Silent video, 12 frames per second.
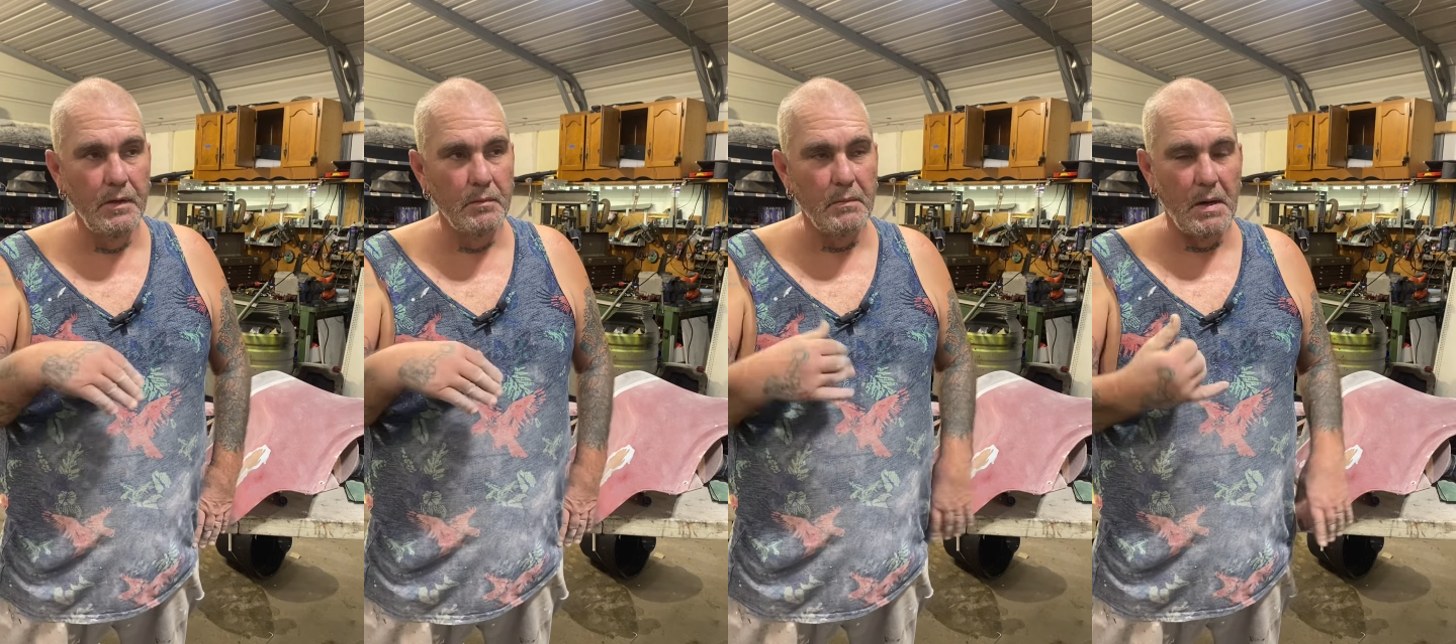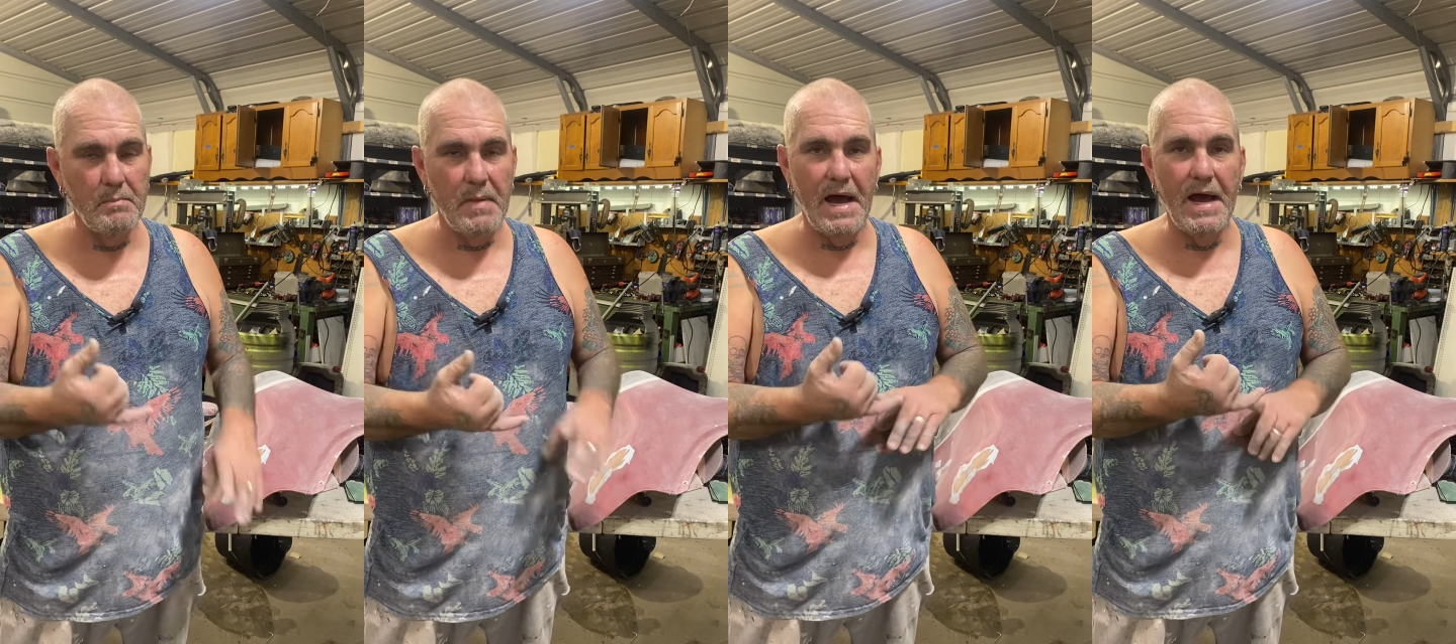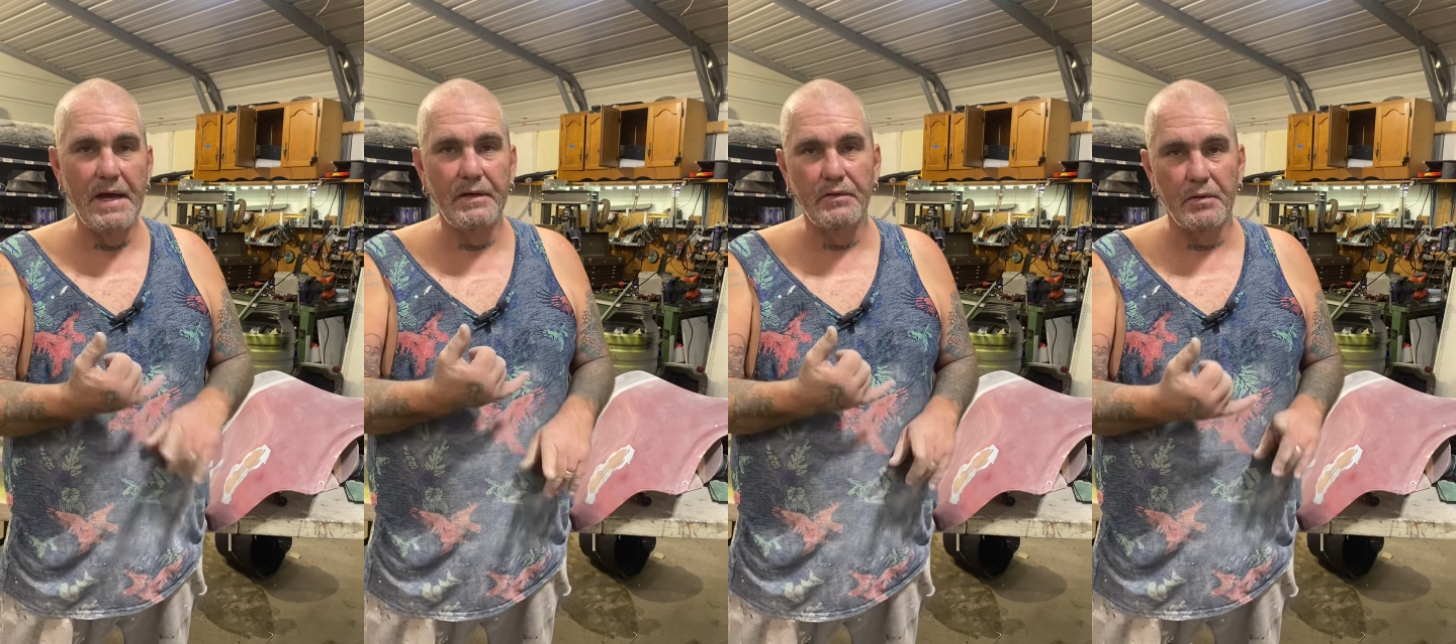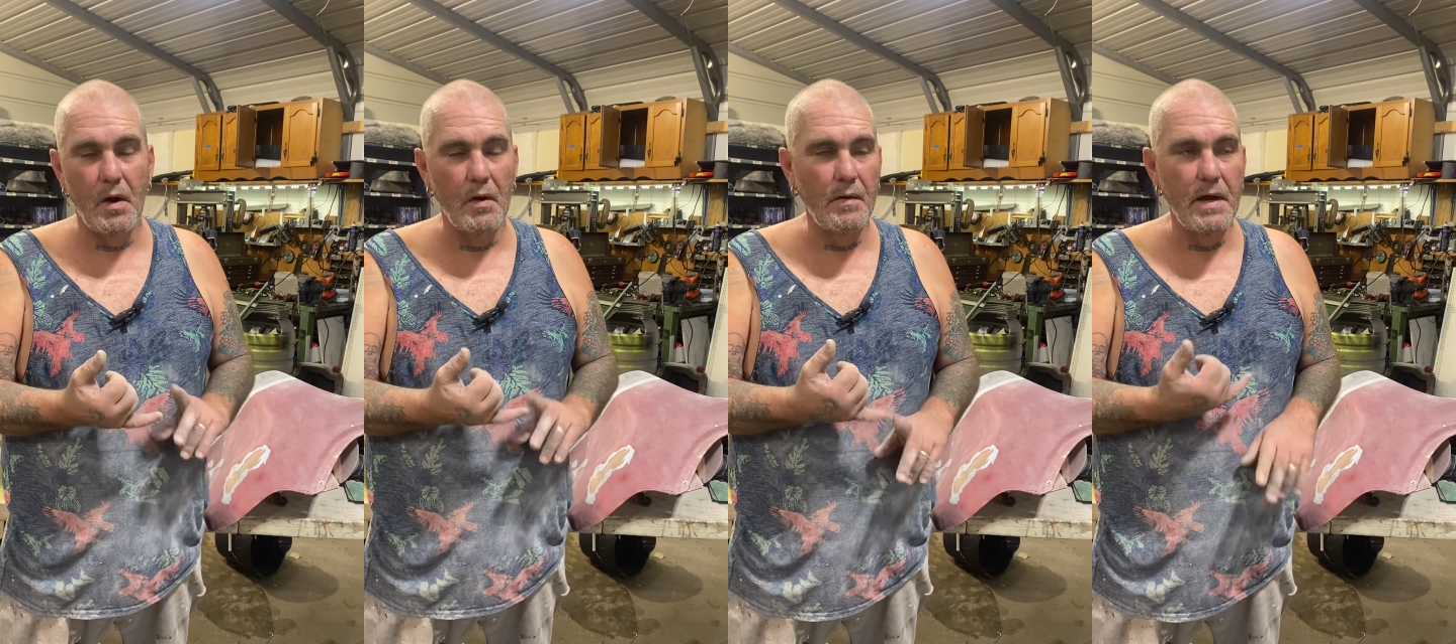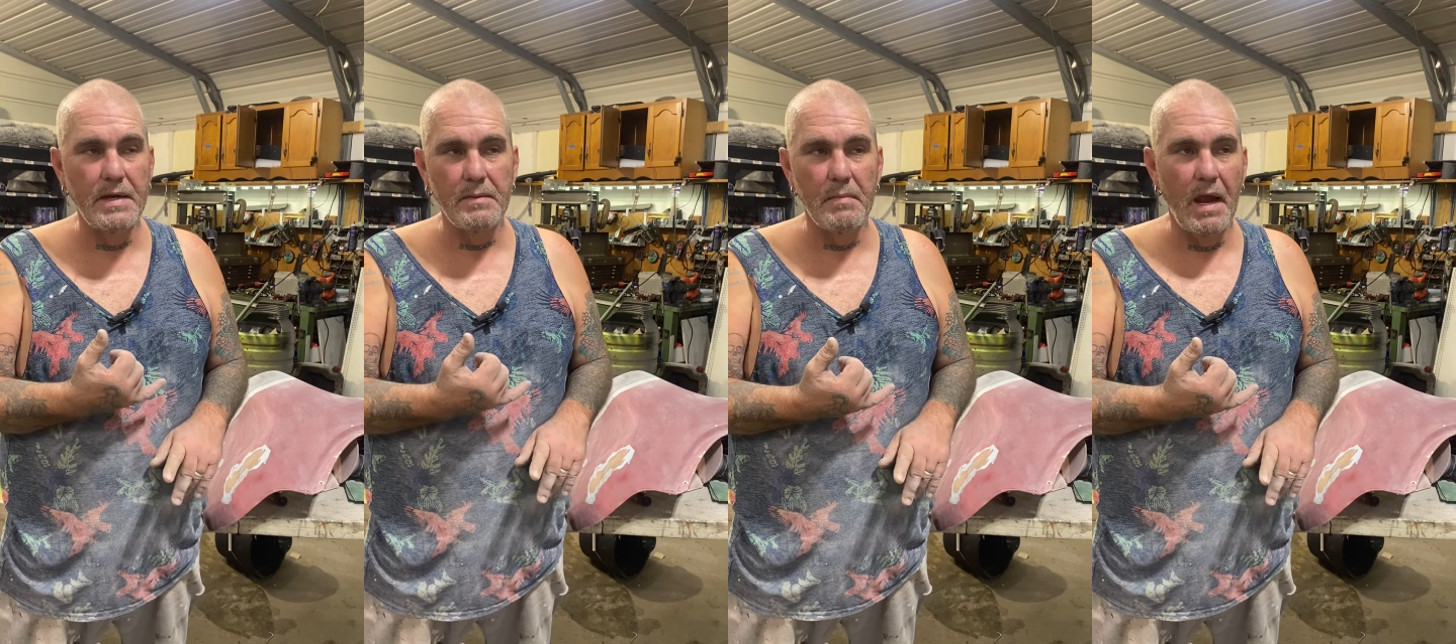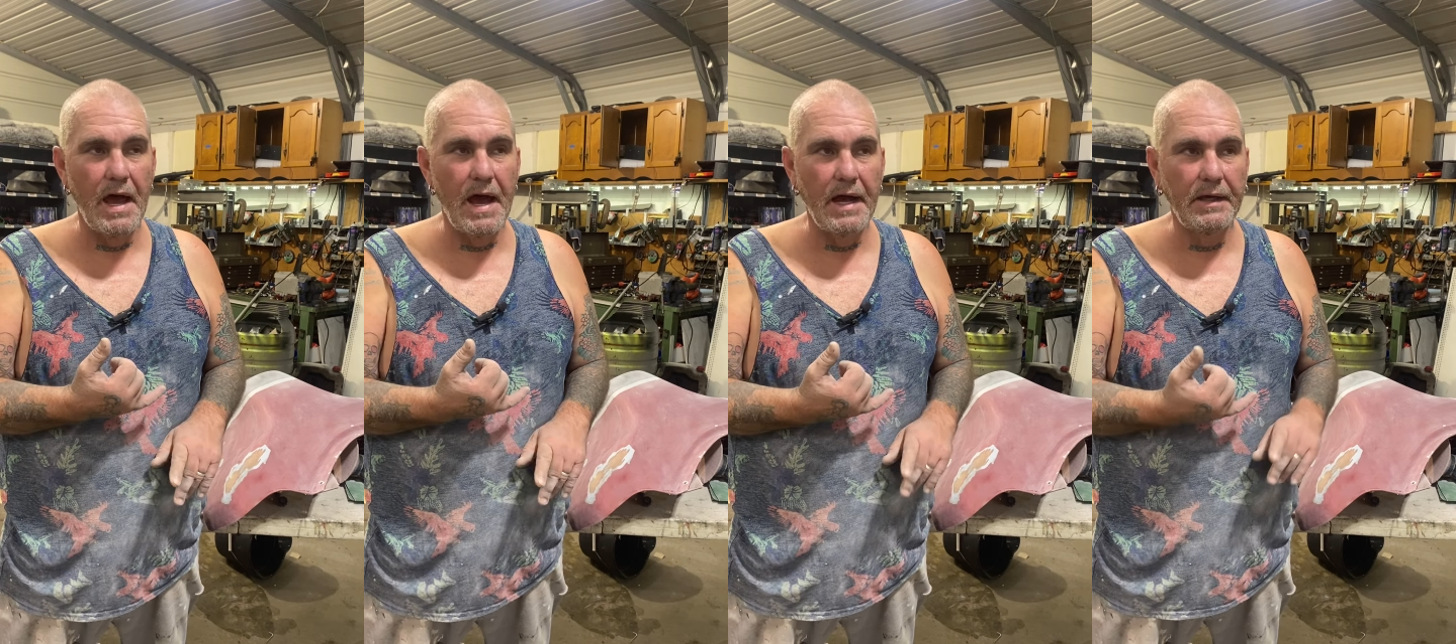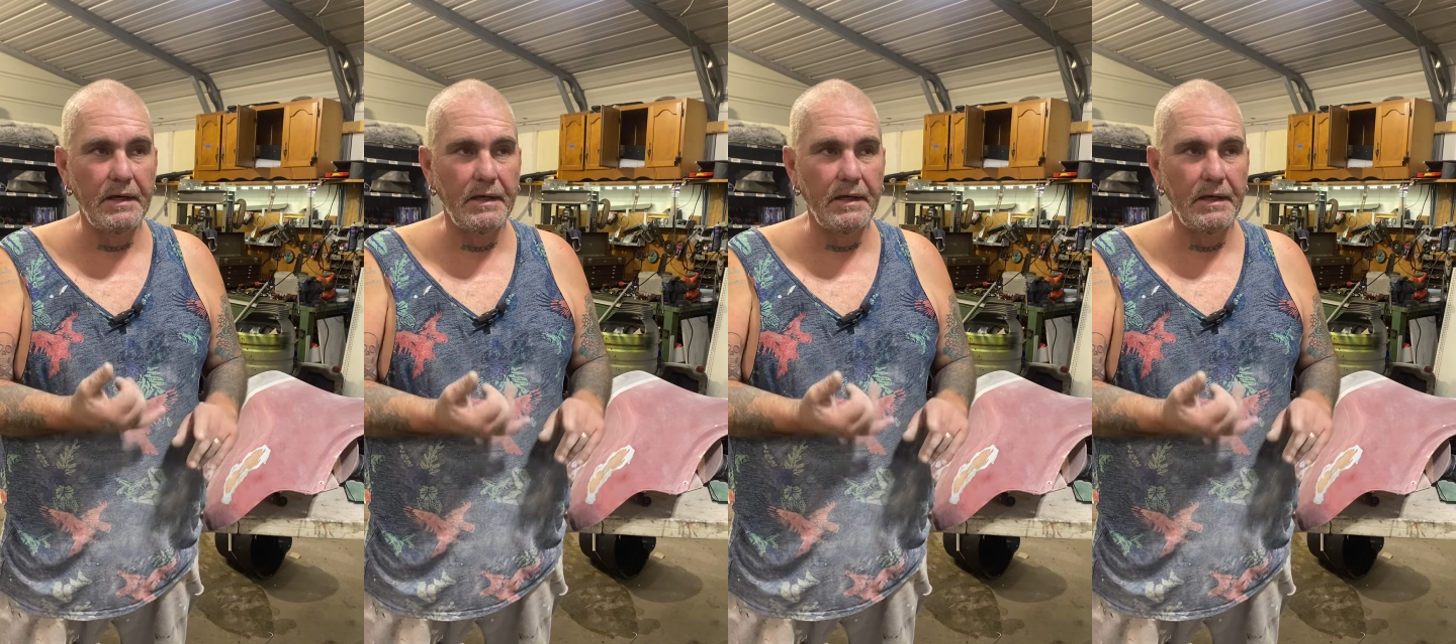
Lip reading: my bags are already black.